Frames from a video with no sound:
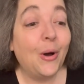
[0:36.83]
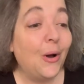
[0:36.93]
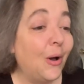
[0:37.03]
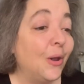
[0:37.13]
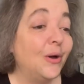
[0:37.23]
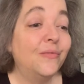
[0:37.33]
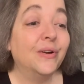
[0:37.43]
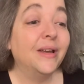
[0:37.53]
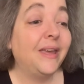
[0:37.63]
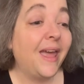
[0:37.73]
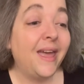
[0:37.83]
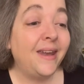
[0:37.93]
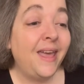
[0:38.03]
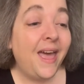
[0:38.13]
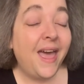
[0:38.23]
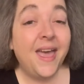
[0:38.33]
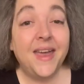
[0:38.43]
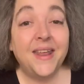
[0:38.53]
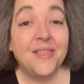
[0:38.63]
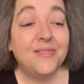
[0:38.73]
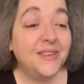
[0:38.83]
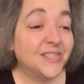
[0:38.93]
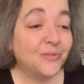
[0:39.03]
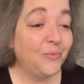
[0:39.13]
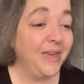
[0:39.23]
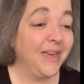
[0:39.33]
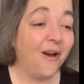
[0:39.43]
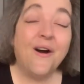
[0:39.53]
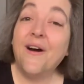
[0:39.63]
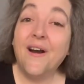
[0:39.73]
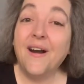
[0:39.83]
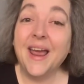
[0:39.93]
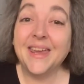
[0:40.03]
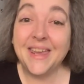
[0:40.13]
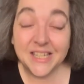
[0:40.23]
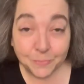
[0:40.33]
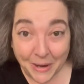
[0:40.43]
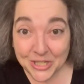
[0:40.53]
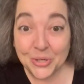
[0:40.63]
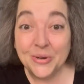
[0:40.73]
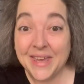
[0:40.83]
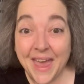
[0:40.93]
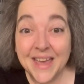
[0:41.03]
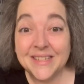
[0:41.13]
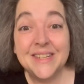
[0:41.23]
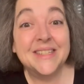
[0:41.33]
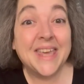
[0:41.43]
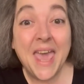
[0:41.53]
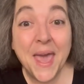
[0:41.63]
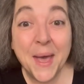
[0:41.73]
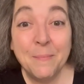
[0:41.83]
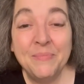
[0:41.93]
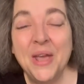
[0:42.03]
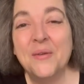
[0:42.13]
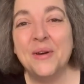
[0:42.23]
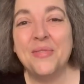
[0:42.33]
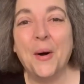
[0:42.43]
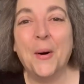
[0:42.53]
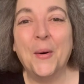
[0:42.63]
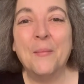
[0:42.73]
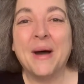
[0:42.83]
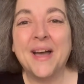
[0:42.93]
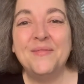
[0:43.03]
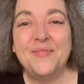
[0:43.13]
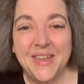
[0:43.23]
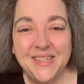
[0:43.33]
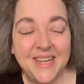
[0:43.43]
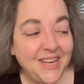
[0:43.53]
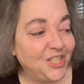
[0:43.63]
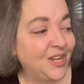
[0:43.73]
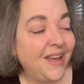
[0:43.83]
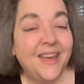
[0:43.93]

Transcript: all over again. And this week, our special guest is Kim with Oh My Vintage.